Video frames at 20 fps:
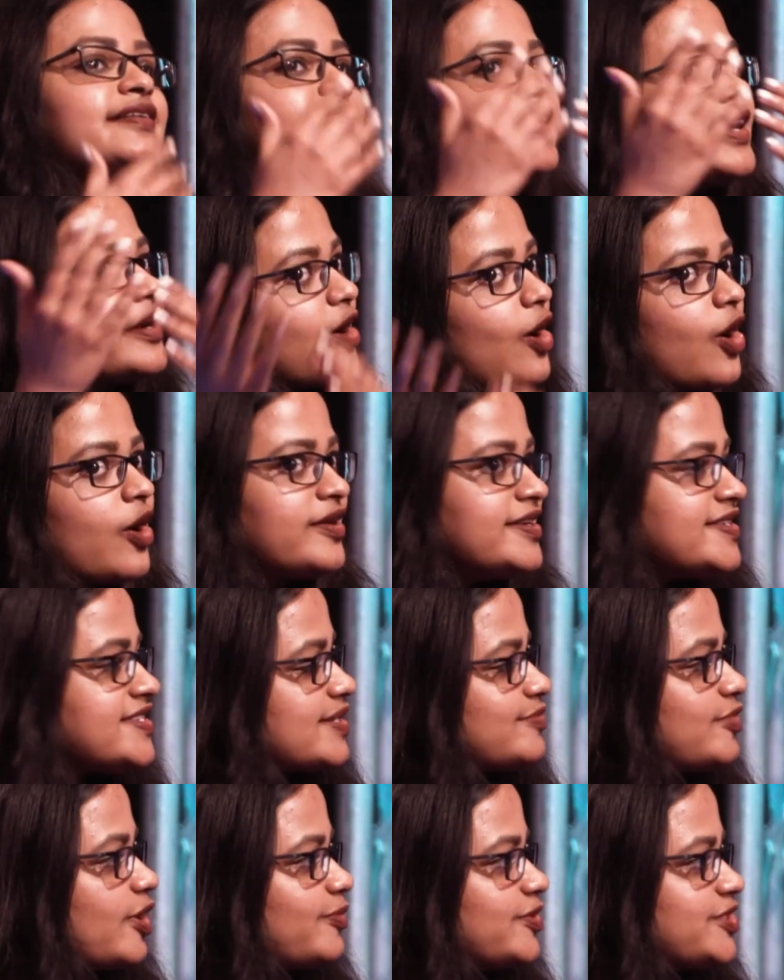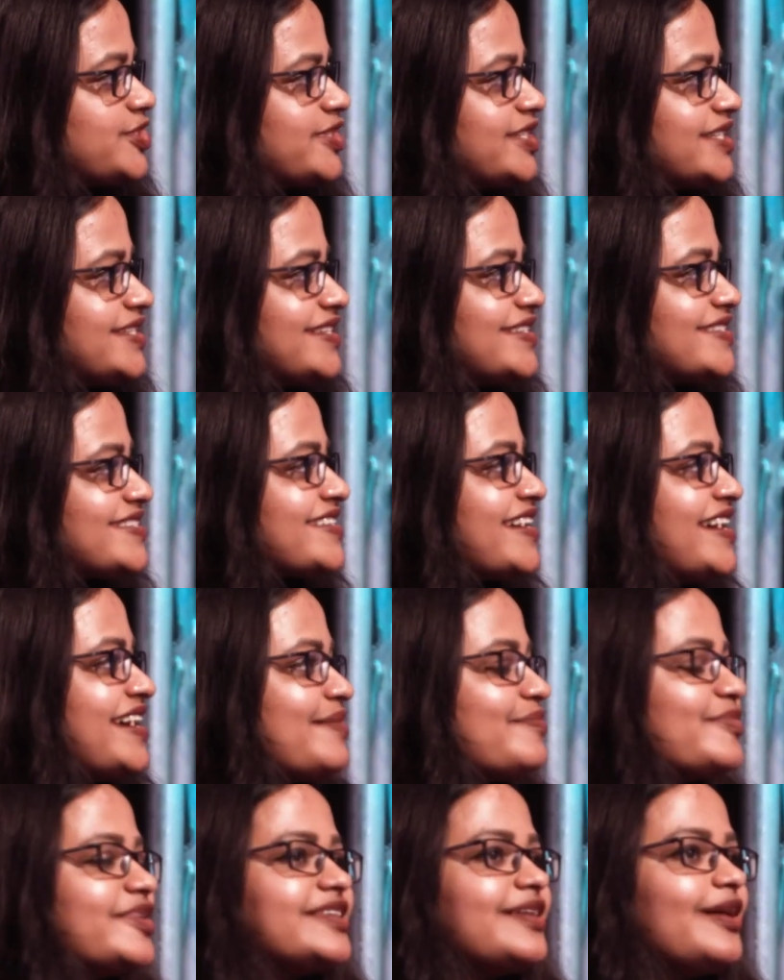There are some opportunities,
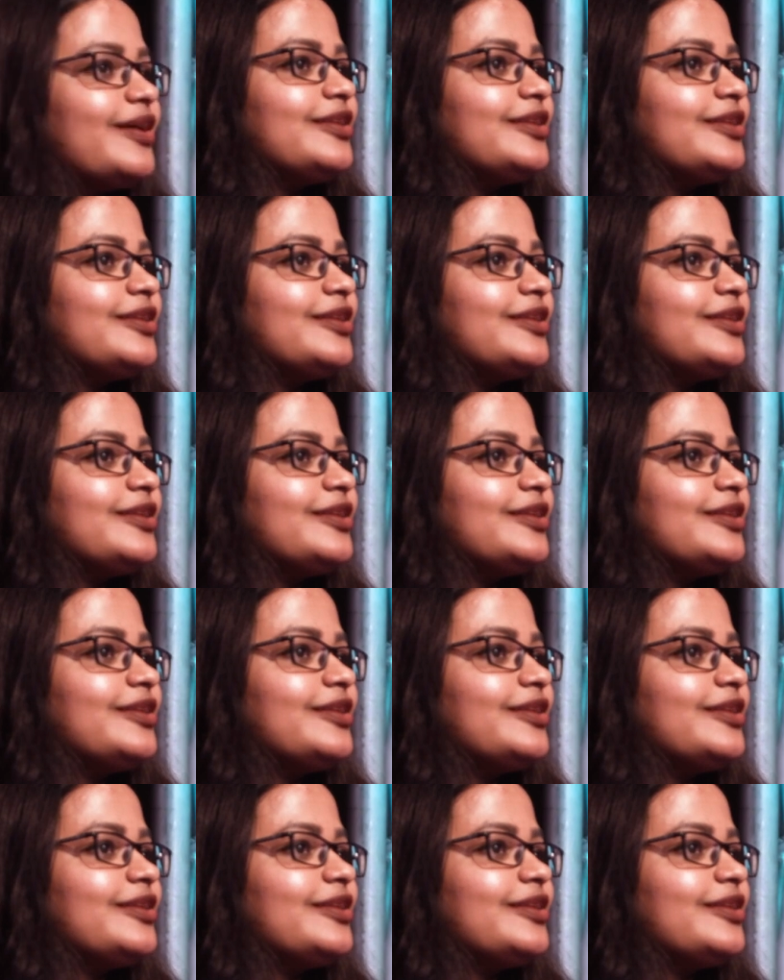but